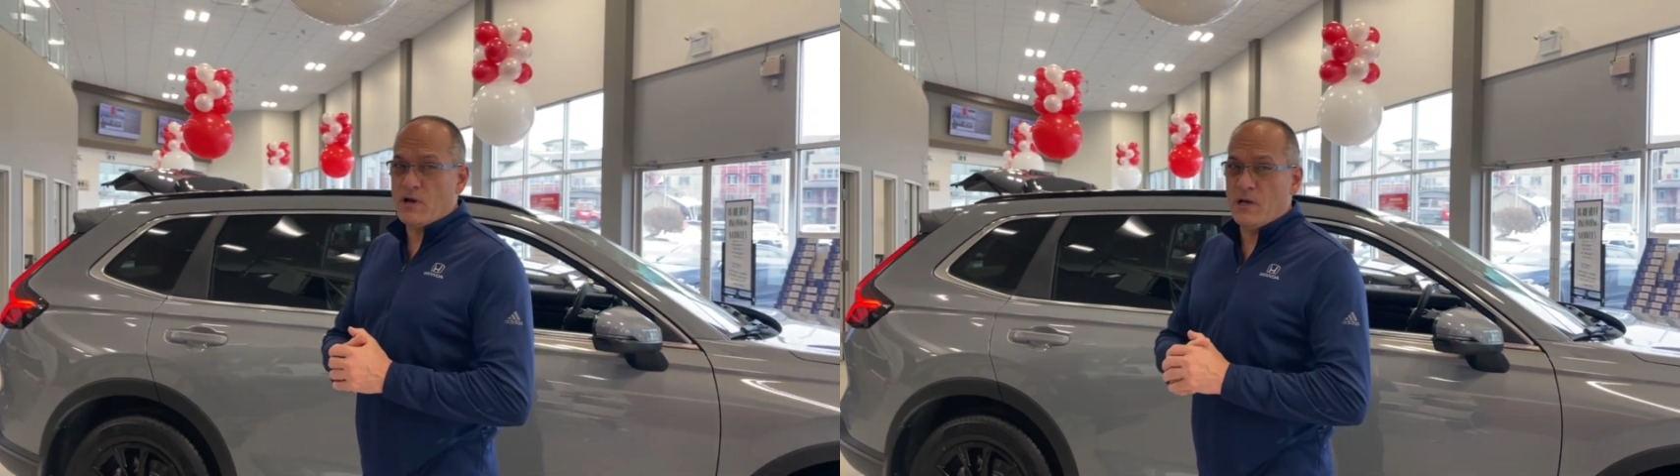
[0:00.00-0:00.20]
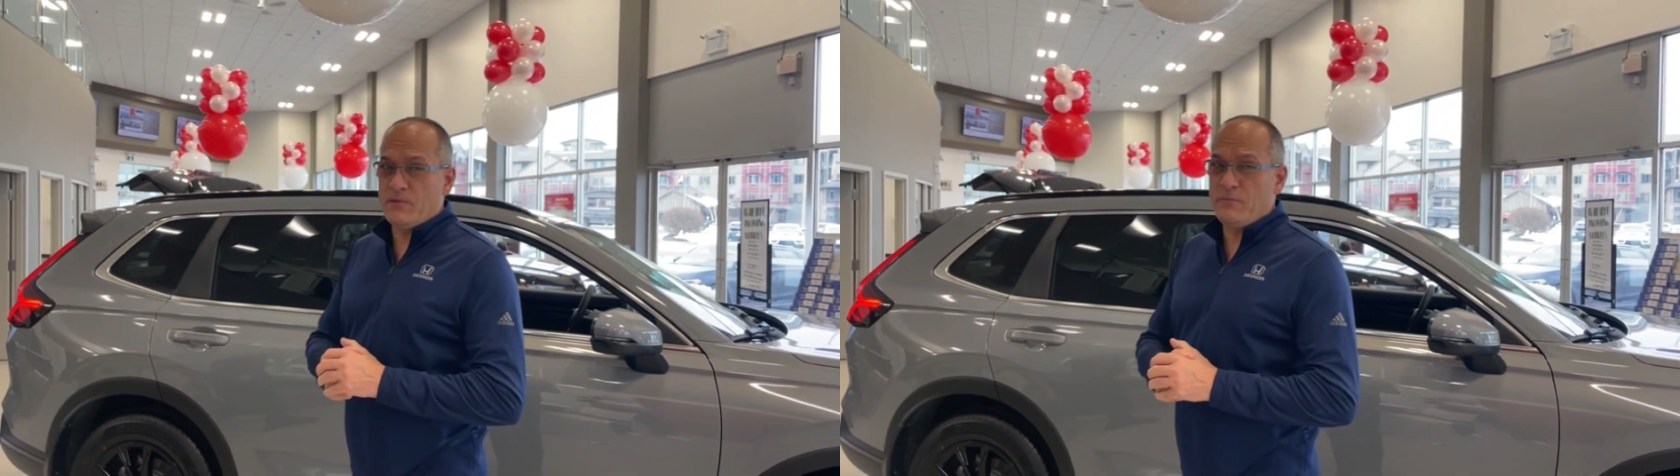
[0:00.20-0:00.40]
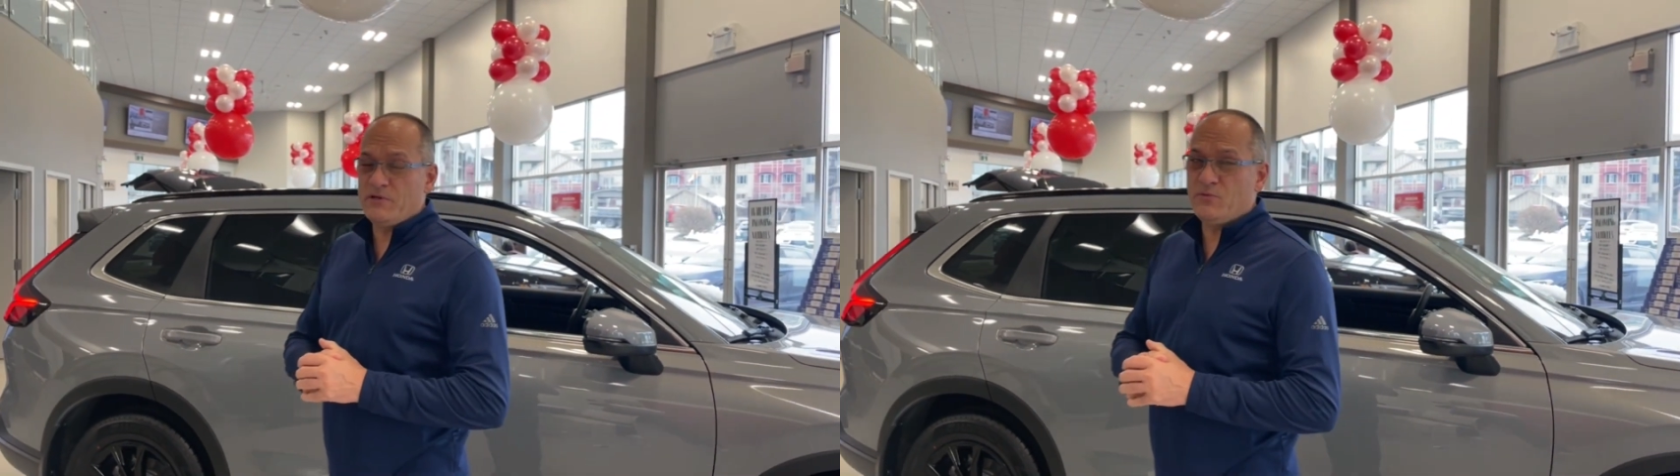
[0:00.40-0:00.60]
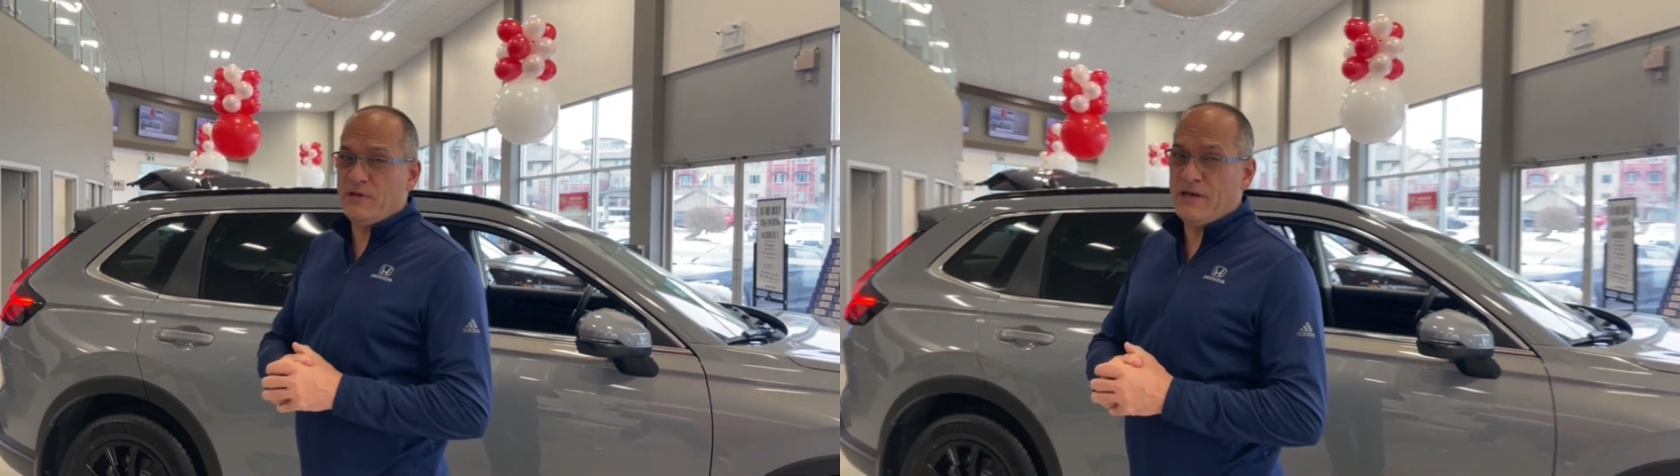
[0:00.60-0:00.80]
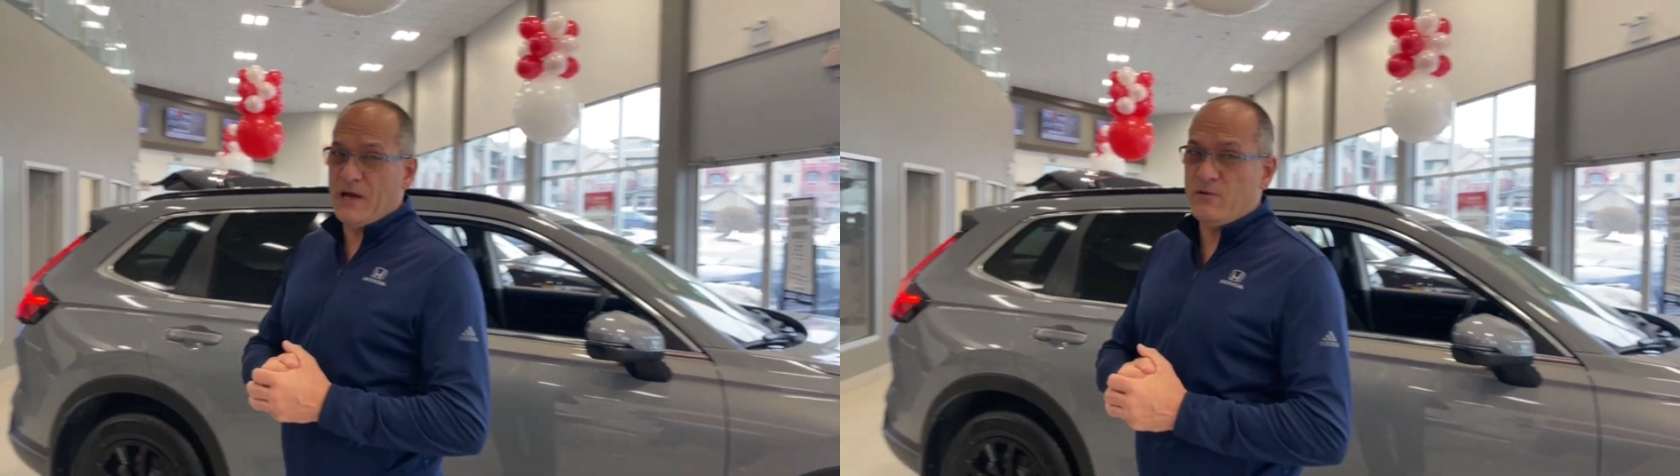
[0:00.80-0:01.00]
coming
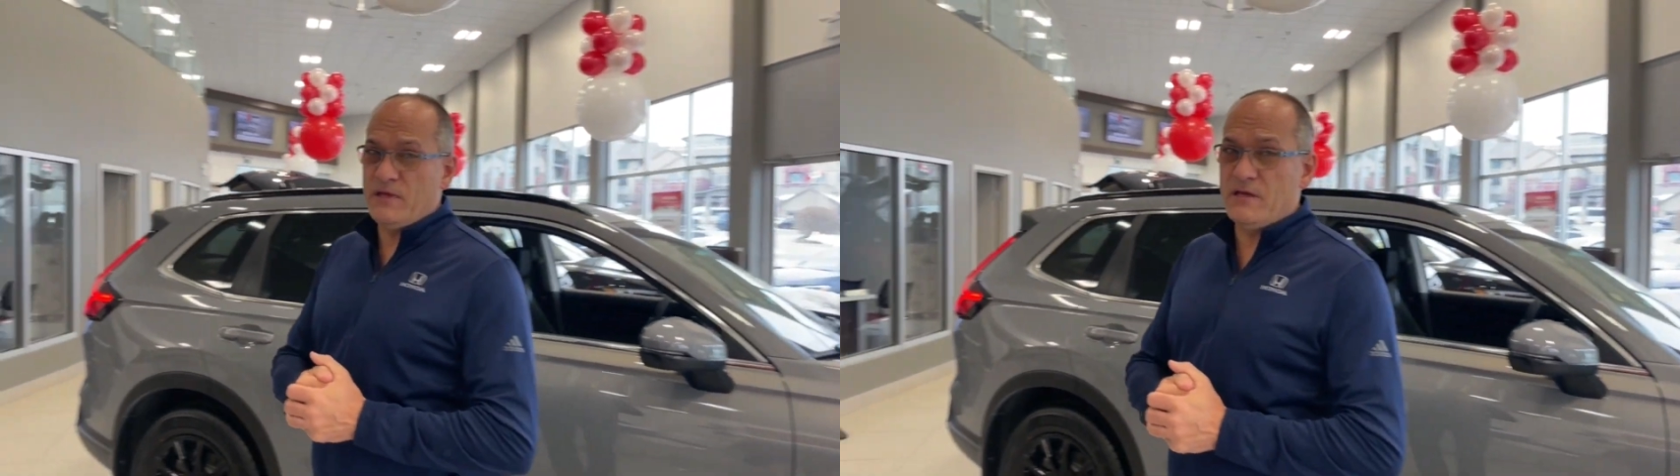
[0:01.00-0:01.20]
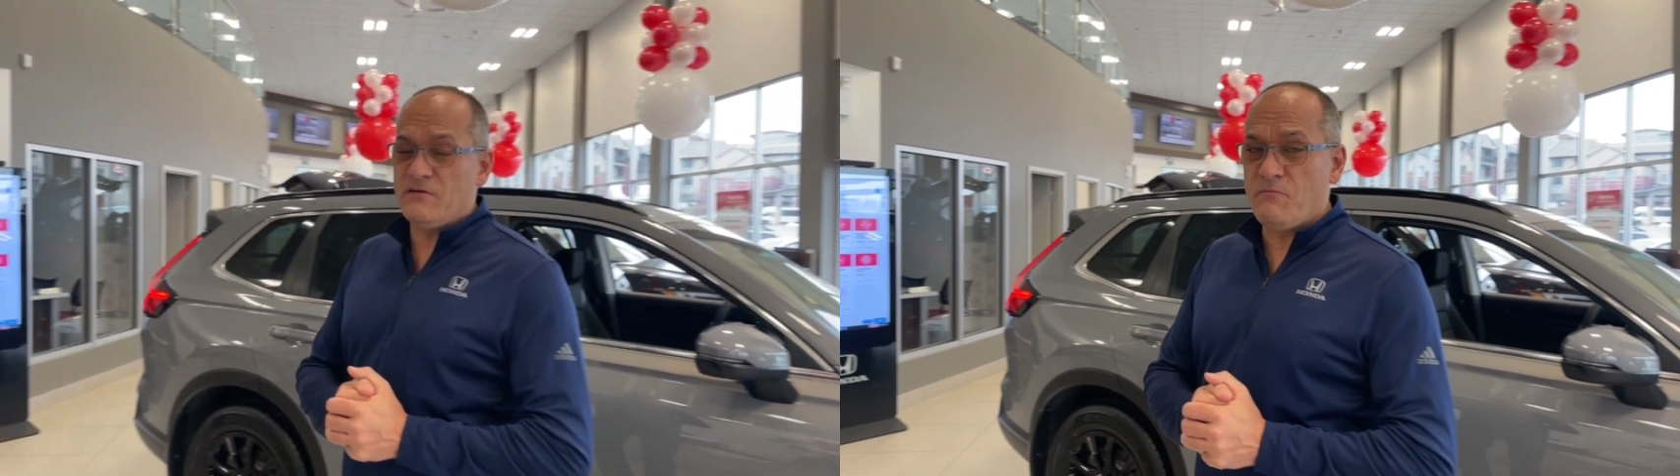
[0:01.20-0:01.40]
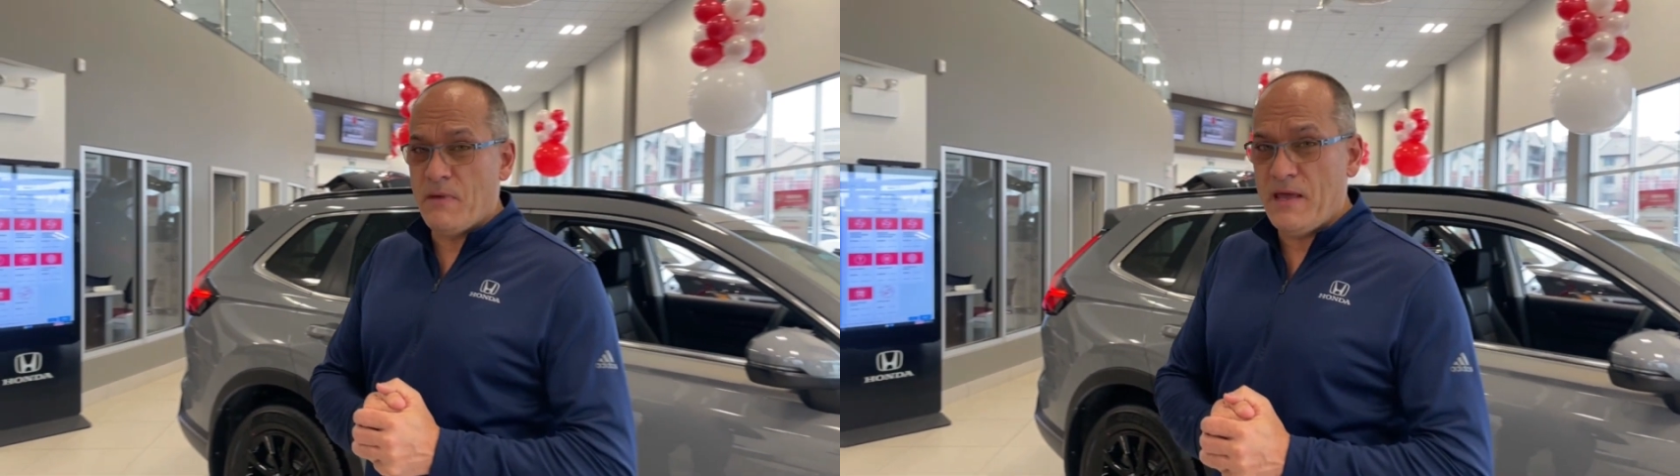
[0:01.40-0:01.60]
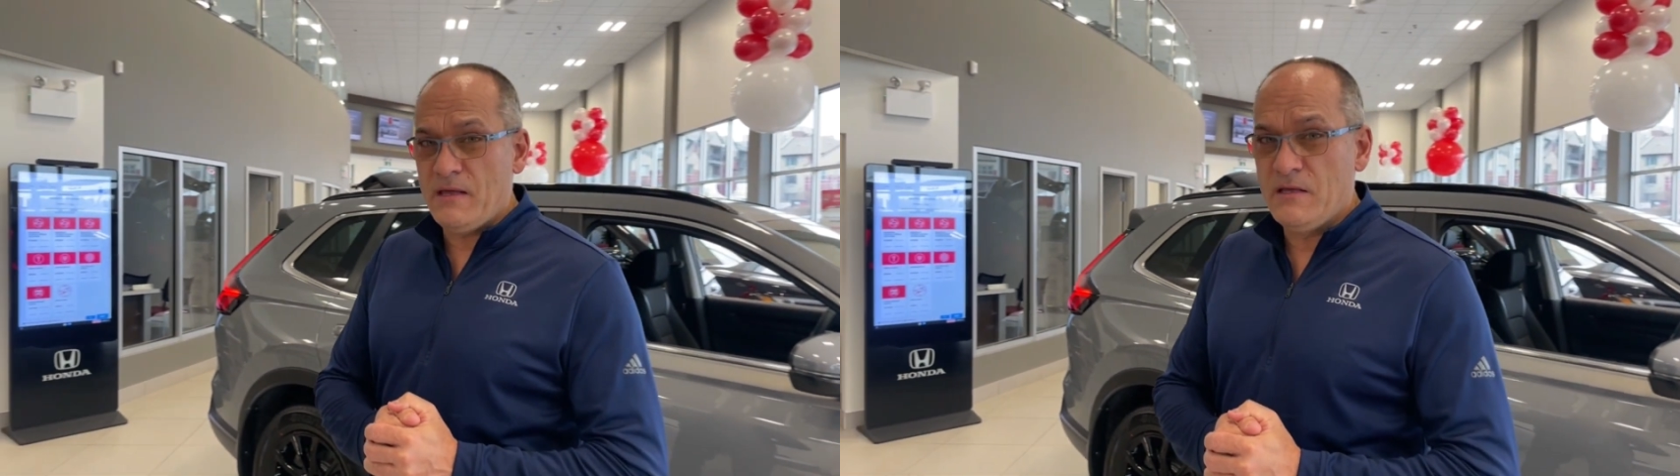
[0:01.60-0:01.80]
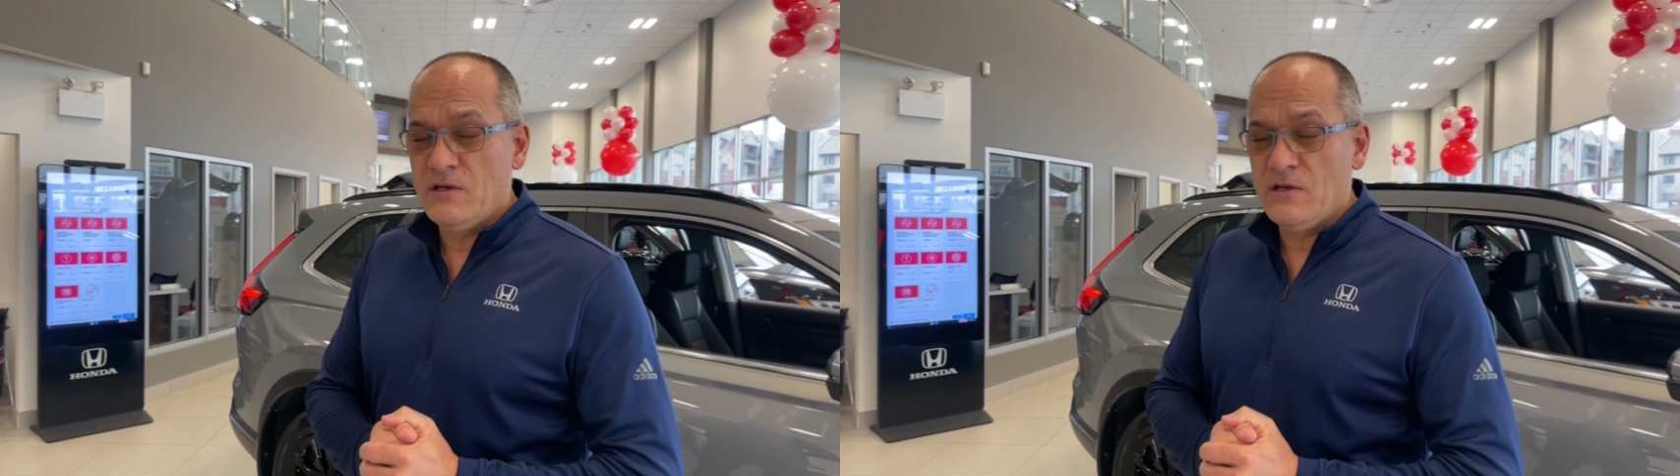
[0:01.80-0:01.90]
between now and the end of May.